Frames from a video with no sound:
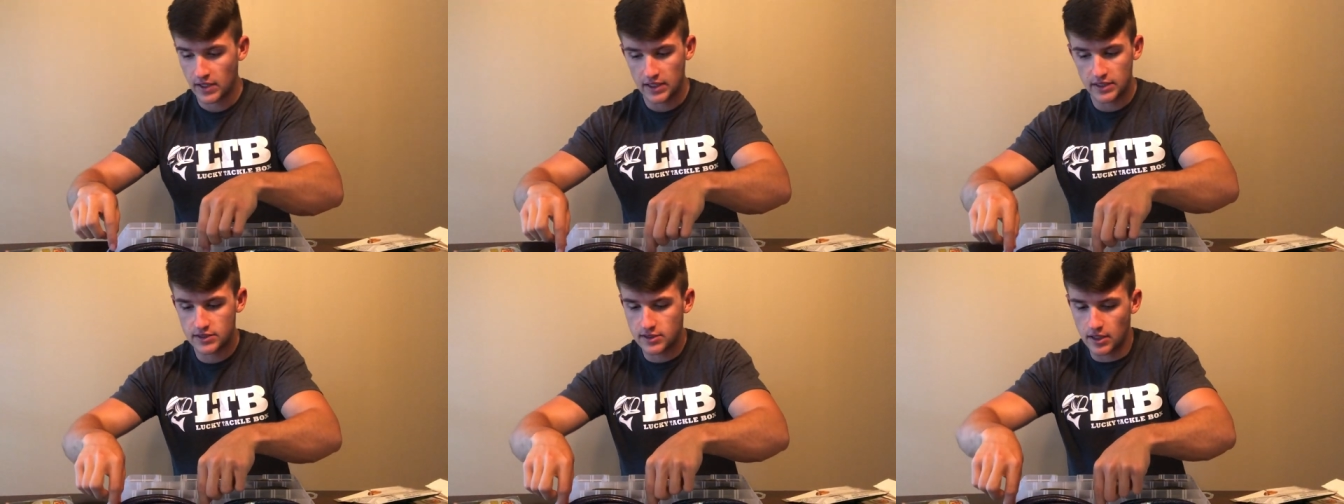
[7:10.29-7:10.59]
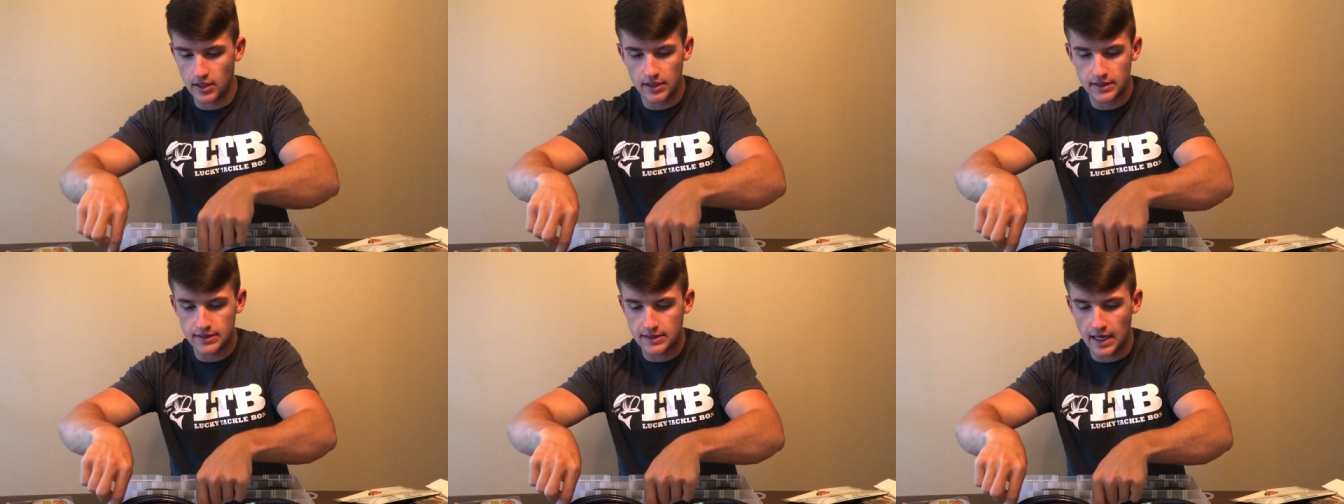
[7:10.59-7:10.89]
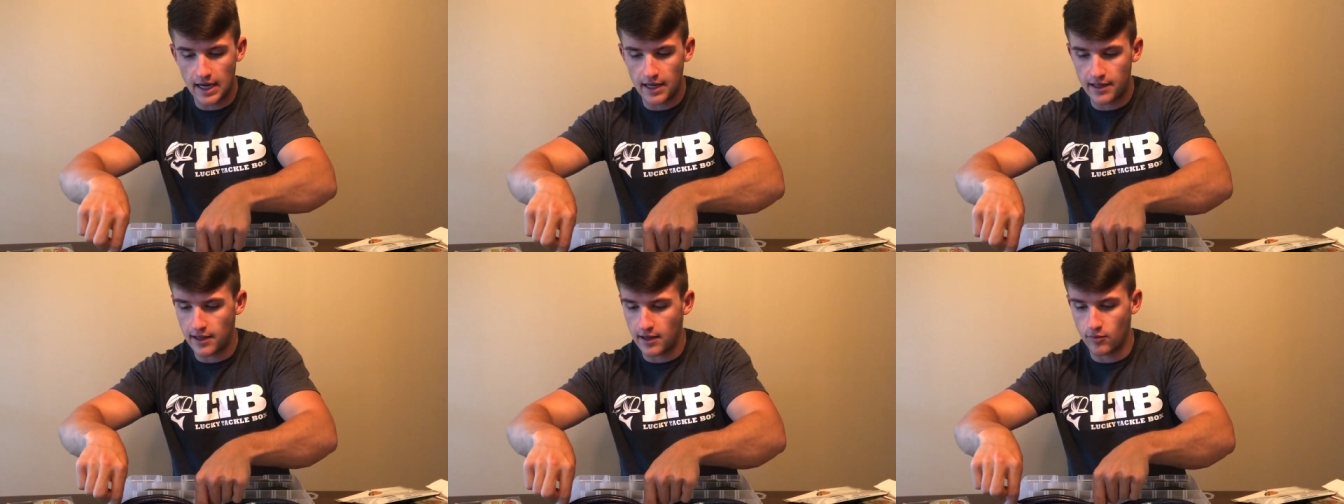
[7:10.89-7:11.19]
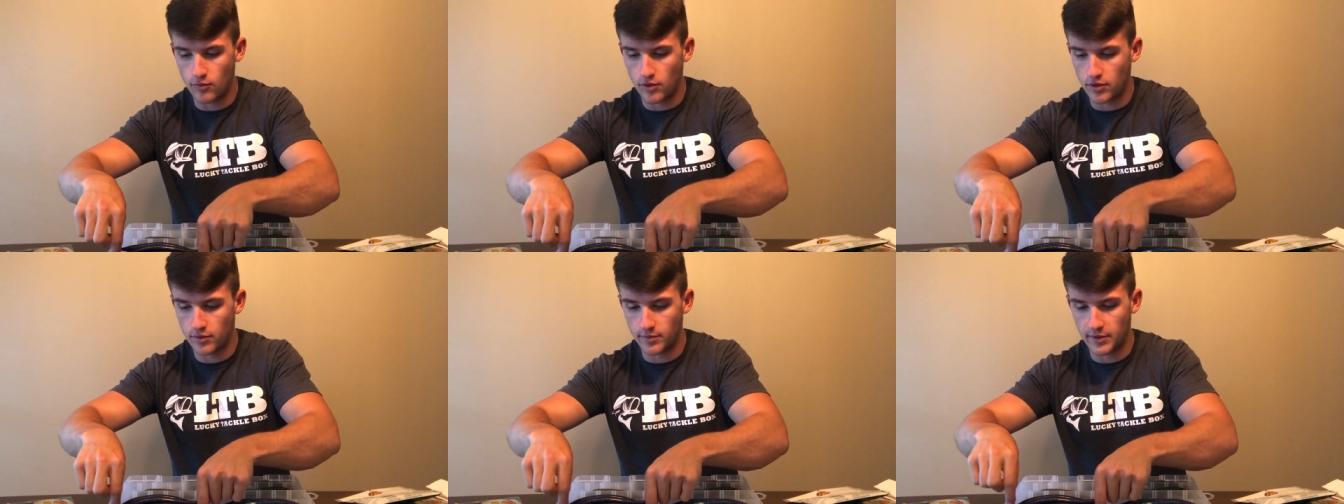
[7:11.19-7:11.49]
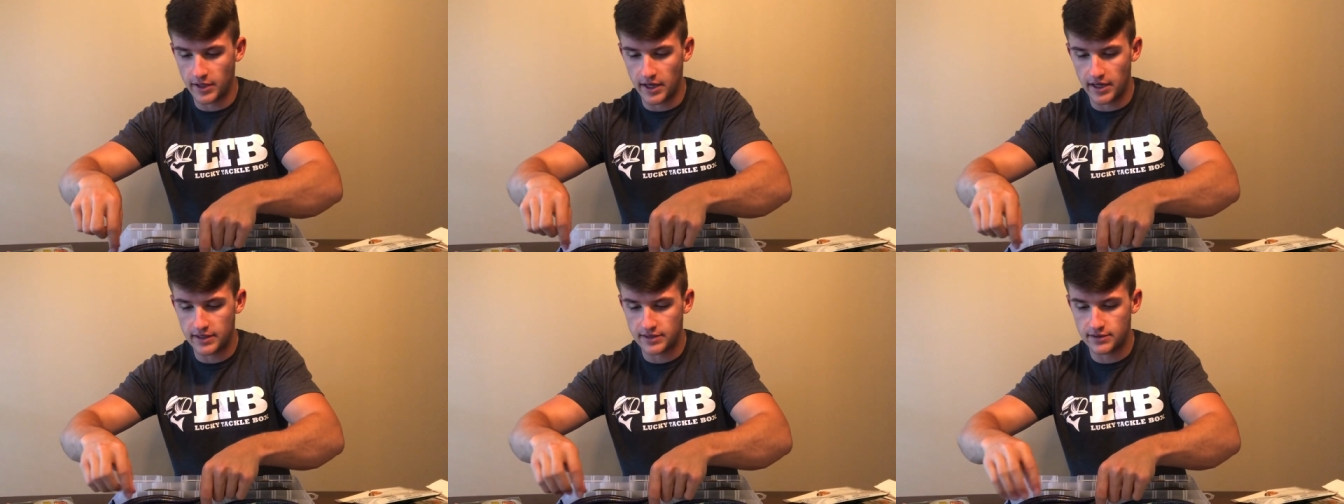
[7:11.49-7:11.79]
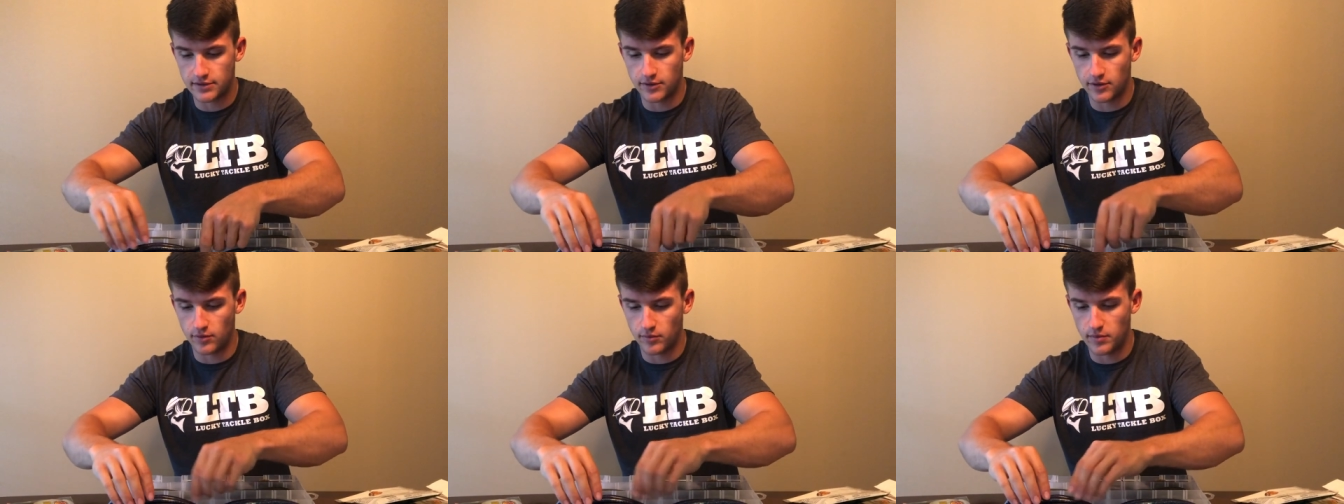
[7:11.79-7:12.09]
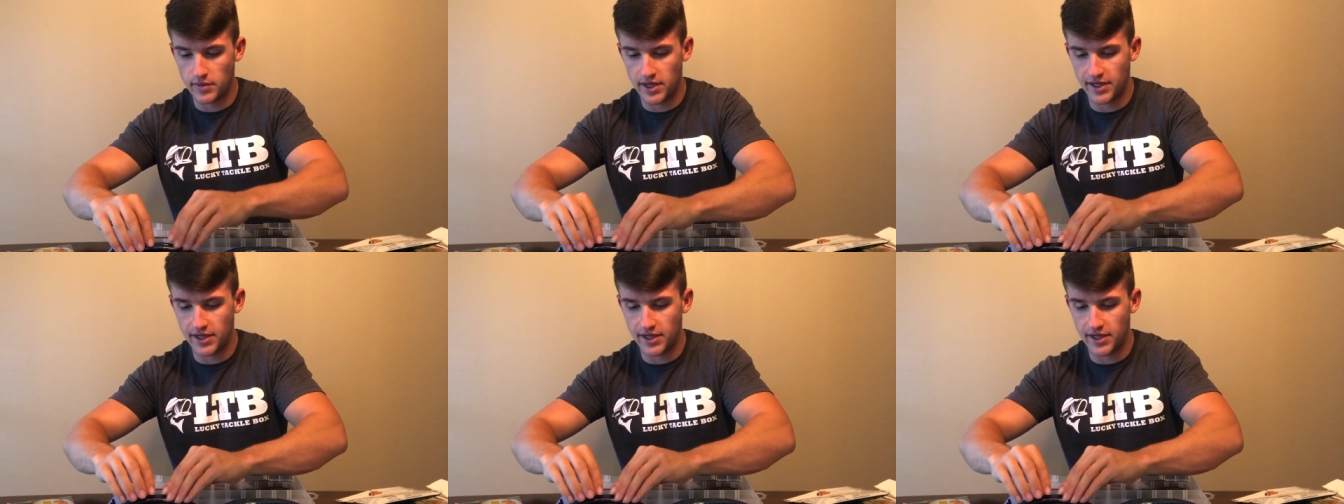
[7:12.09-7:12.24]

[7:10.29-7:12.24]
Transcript: it's gonna die that worm guys. So don't